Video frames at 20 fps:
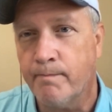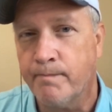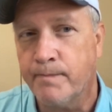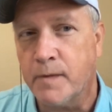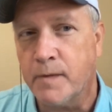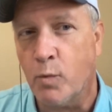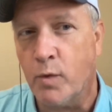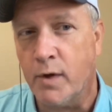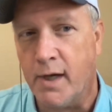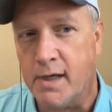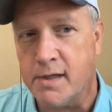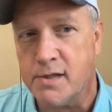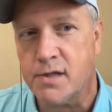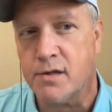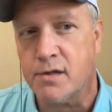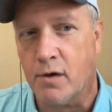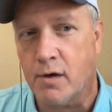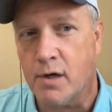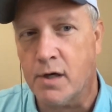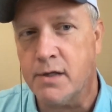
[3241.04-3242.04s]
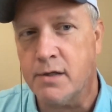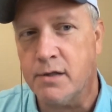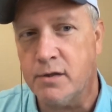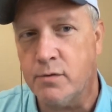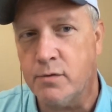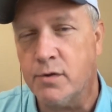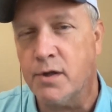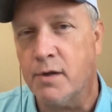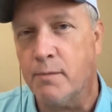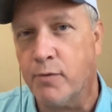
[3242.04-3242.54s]
when I started
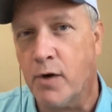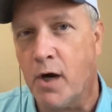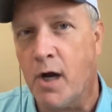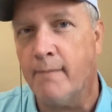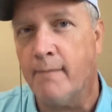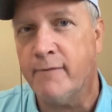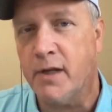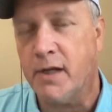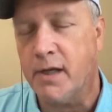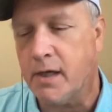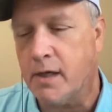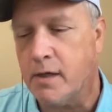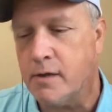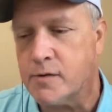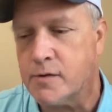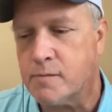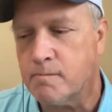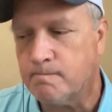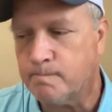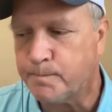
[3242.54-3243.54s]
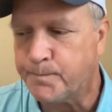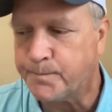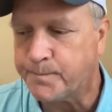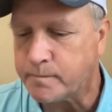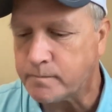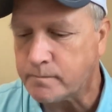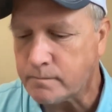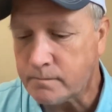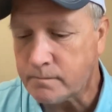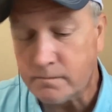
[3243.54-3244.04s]
doing the prop videos.
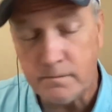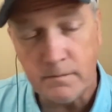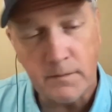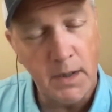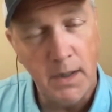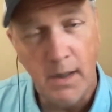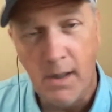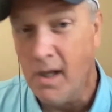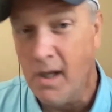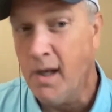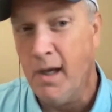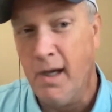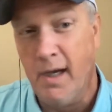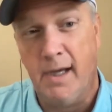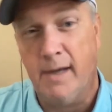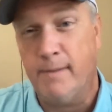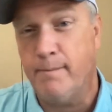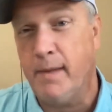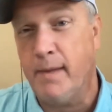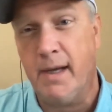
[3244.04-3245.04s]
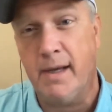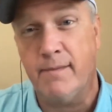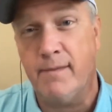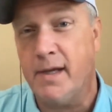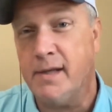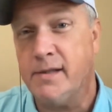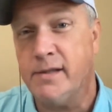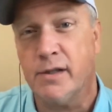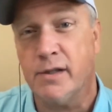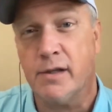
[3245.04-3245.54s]
And man,
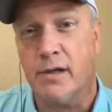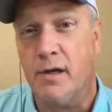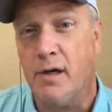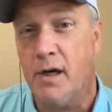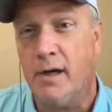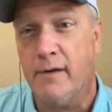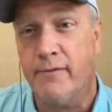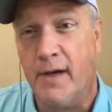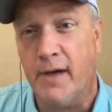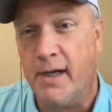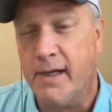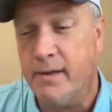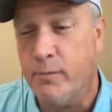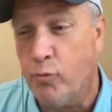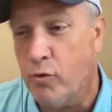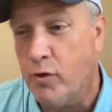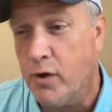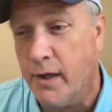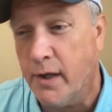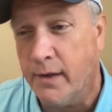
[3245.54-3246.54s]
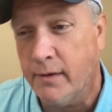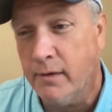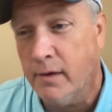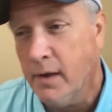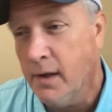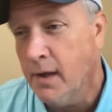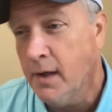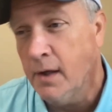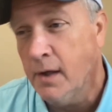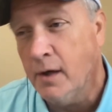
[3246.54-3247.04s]
they took off. I did one
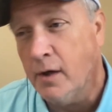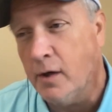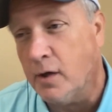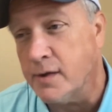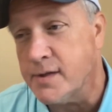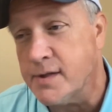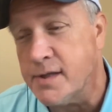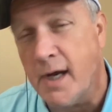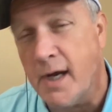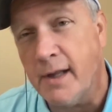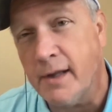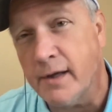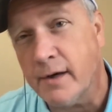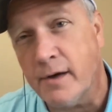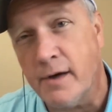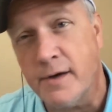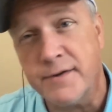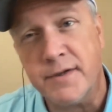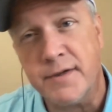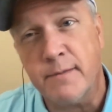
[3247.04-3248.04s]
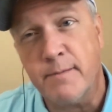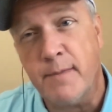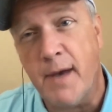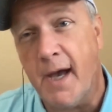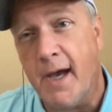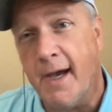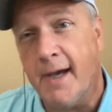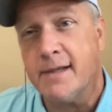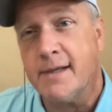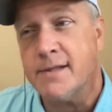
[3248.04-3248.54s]
on silent grocery
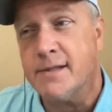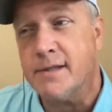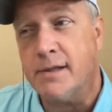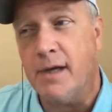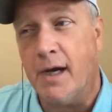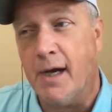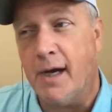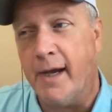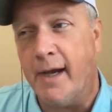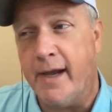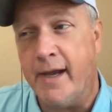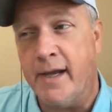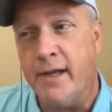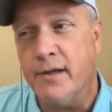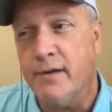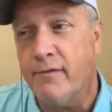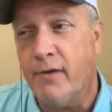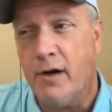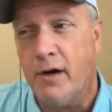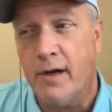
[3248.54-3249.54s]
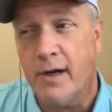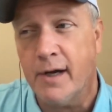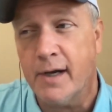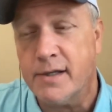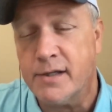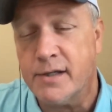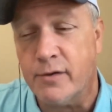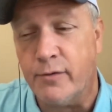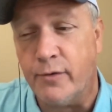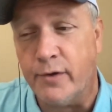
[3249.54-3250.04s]
bags uh, end of
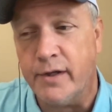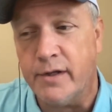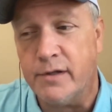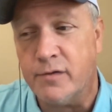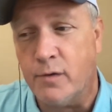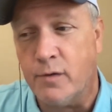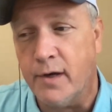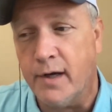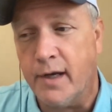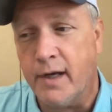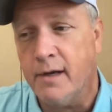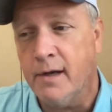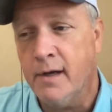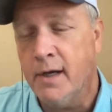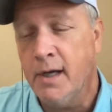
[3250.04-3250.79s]
August 2020